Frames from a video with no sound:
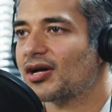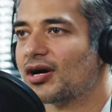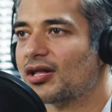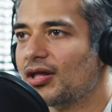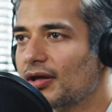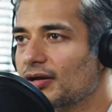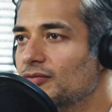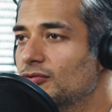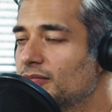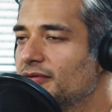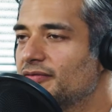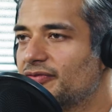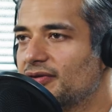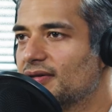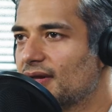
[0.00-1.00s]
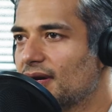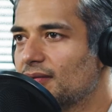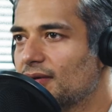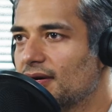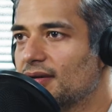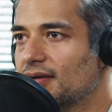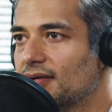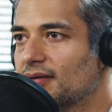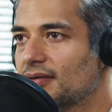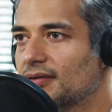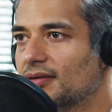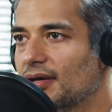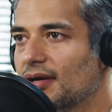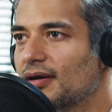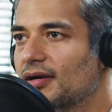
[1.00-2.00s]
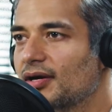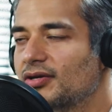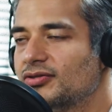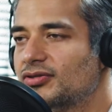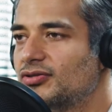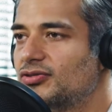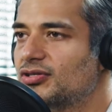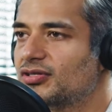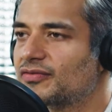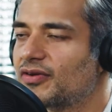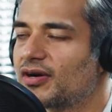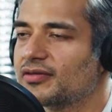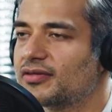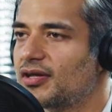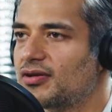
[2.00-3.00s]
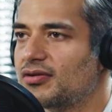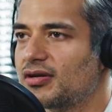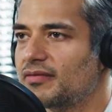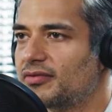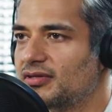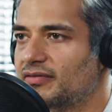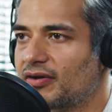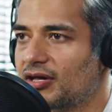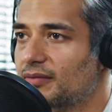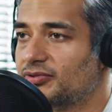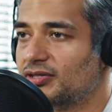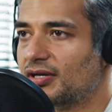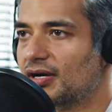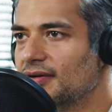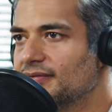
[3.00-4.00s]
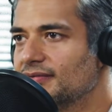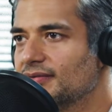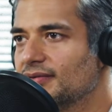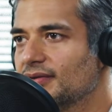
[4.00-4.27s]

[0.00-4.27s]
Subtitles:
a lot of women feel that way. Yeah. So you just felt that you never developed enough?